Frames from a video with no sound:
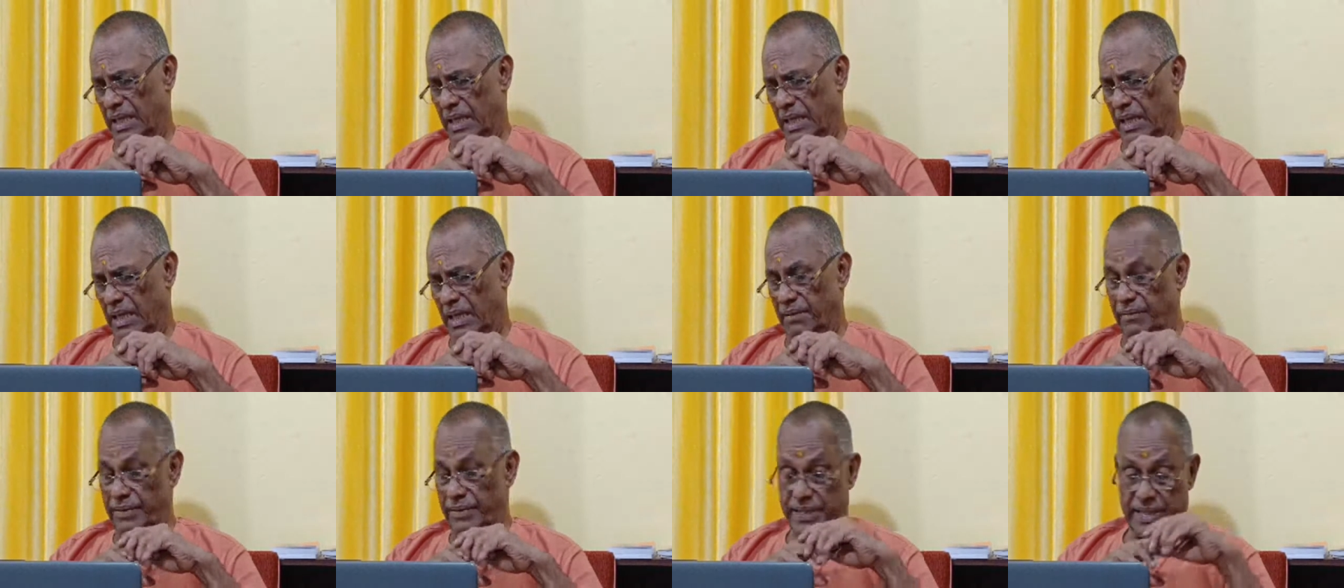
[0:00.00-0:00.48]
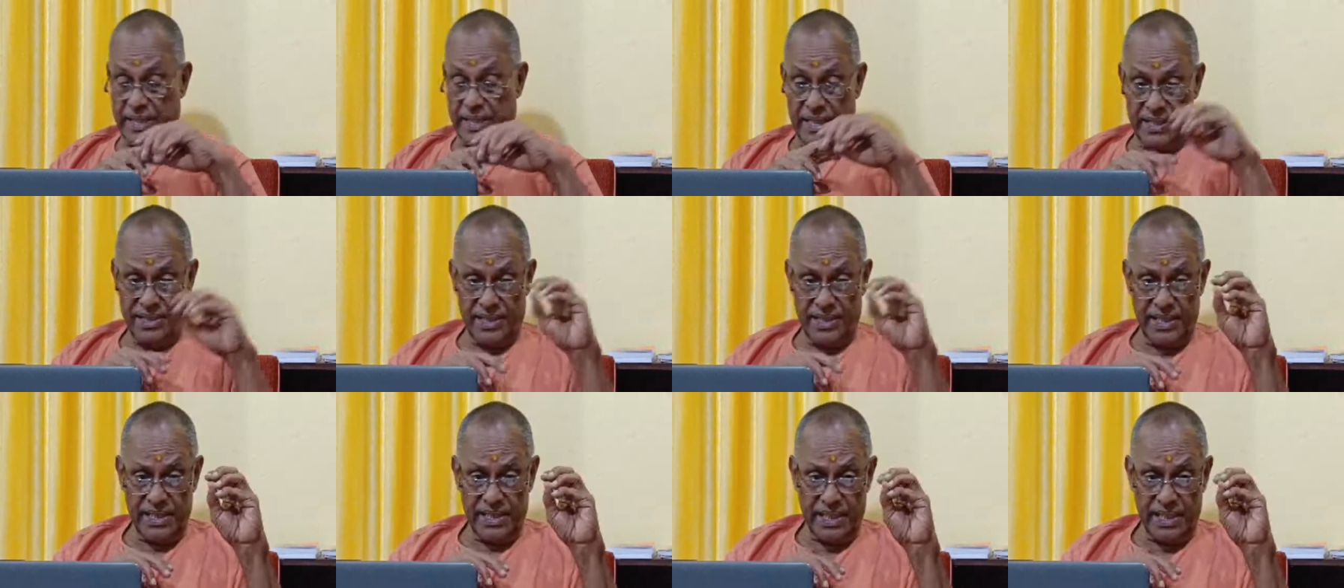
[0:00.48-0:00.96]
Whether it
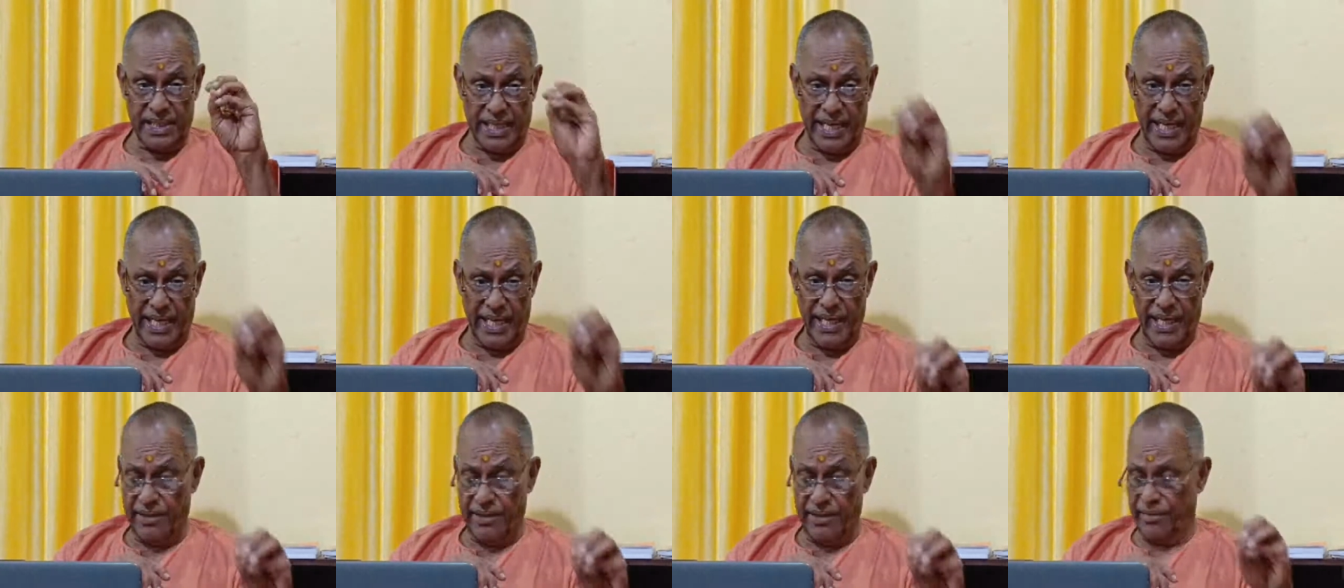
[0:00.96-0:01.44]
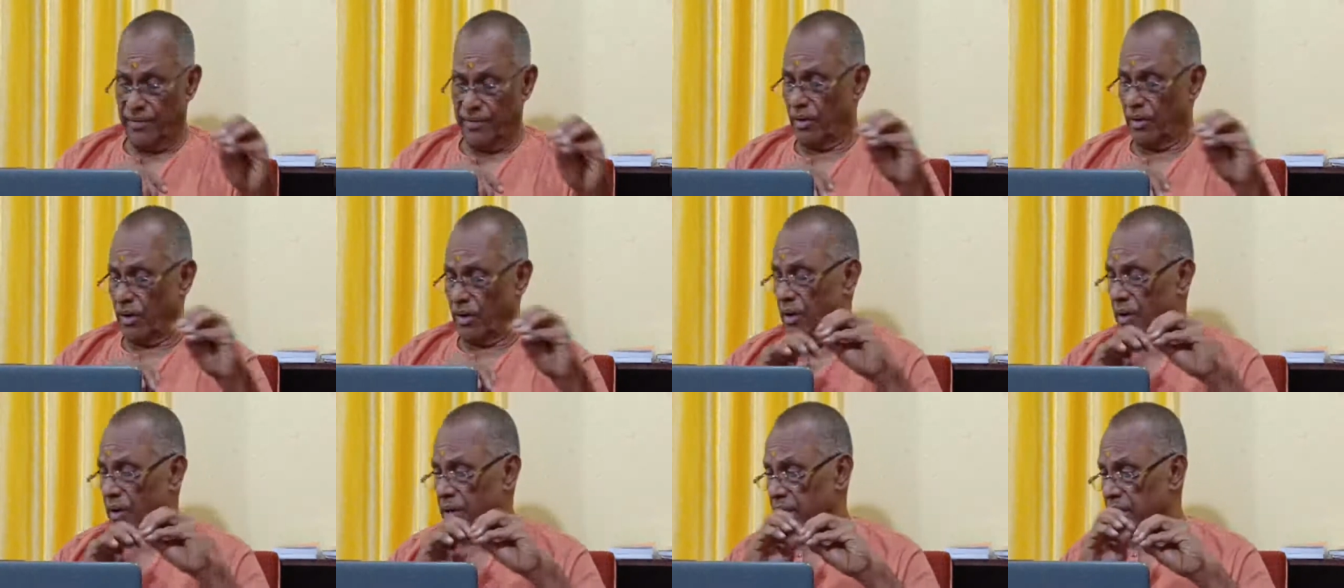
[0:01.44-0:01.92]
is in the cave
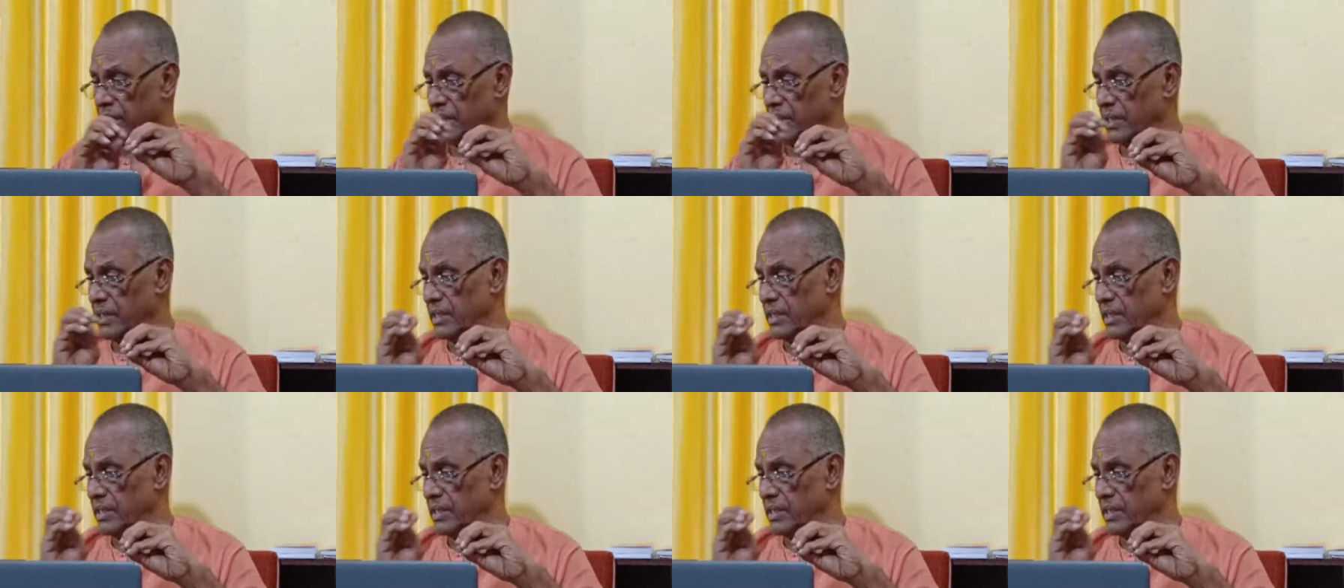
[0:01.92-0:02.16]
or in